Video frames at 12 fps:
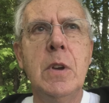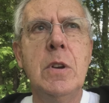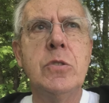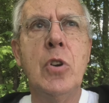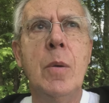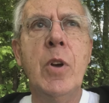
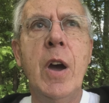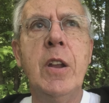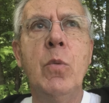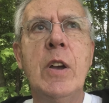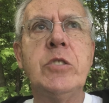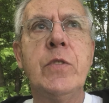So I'm not
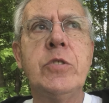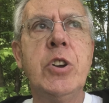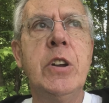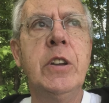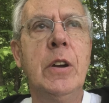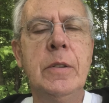in West
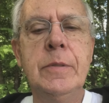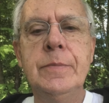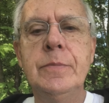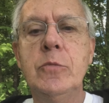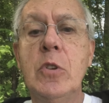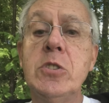Virginia,
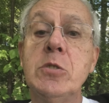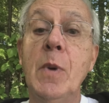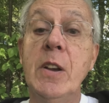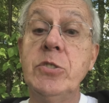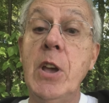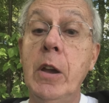which is
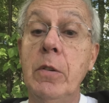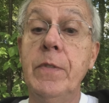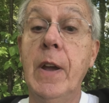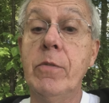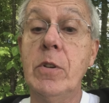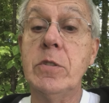my second
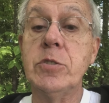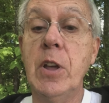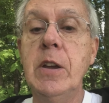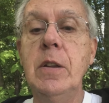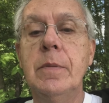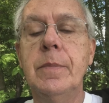favorite
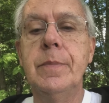state.